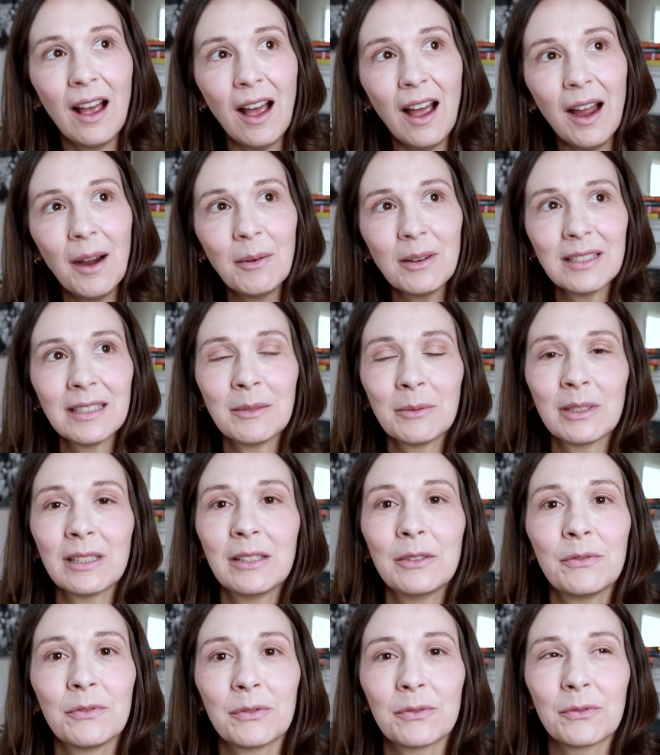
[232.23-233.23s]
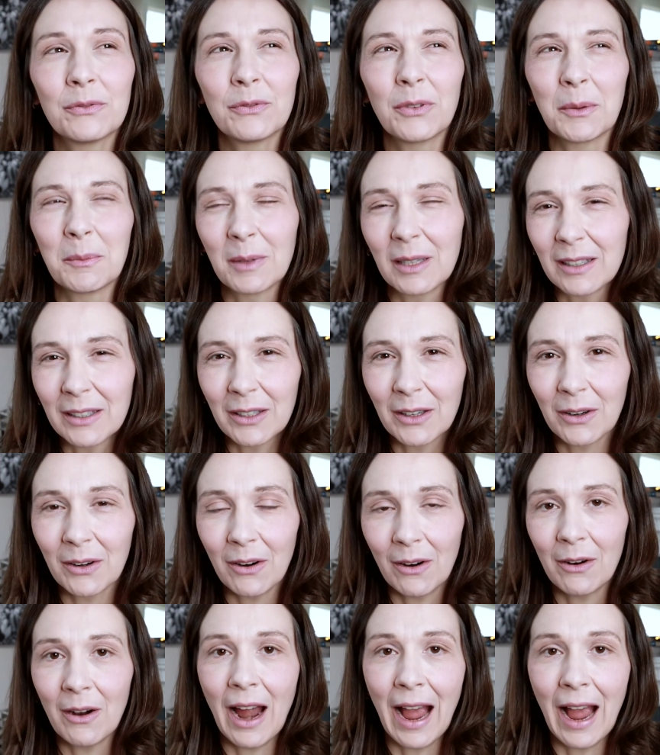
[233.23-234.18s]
I wasn't really familiar or